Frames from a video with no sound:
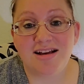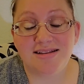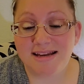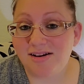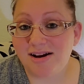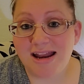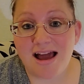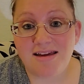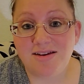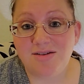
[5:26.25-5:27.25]
staring
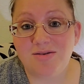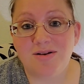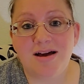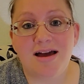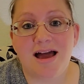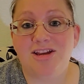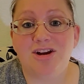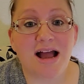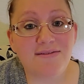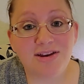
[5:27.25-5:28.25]
at you and you're
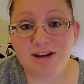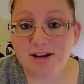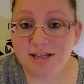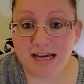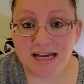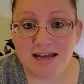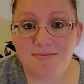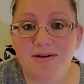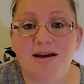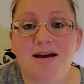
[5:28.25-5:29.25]
having a good time,